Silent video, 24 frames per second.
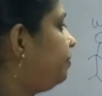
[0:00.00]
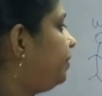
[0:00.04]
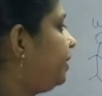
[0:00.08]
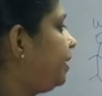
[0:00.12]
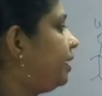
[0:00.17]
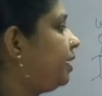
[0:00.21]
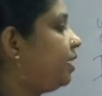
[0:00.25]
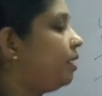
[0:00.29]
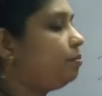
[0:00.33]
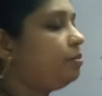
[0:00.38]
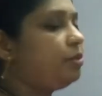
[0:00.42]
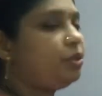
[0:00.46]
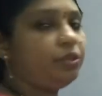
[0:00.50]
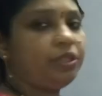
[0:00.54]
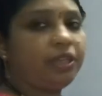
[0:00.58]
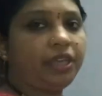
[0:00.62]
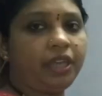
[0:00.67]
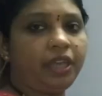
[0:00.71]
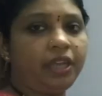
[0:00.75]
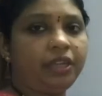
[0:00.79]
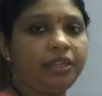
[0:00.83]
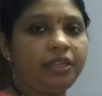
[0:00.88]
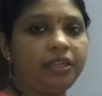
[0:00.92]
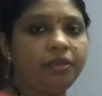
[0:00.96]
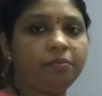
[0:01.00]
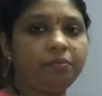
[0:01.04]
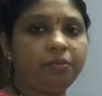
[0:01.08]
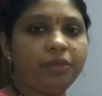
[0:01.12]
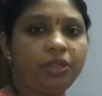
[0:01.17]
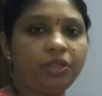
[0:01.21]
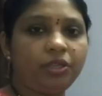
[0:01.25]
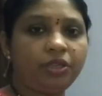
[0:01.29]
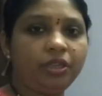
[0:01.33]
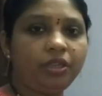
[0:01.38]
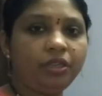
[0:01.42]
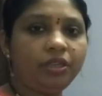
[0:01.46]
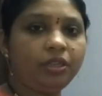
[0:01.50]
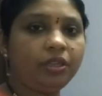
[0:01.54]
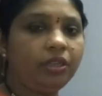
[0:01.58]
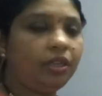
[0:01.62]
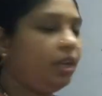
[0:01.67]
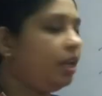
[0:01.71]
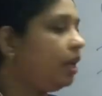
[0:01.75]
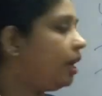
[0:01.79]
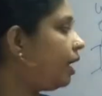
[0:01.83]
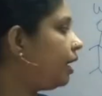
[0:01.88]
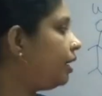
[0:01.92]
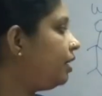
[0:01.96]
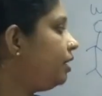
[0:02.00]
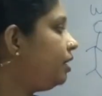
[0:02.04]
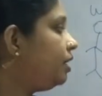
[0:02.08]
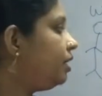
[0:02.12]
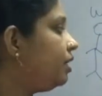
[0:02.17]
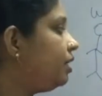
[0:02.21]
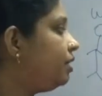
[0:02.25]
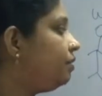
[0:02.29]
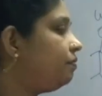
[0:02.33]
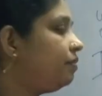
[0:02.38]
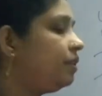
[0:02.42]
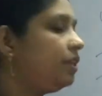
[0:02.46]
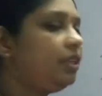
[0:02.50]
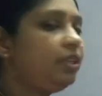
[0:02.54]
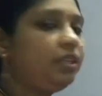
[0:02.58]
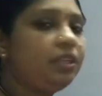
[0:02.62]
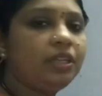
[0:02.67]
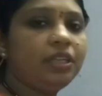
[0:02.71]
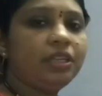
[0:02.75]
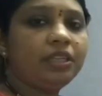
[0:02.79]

will come to the ATM machine, and he will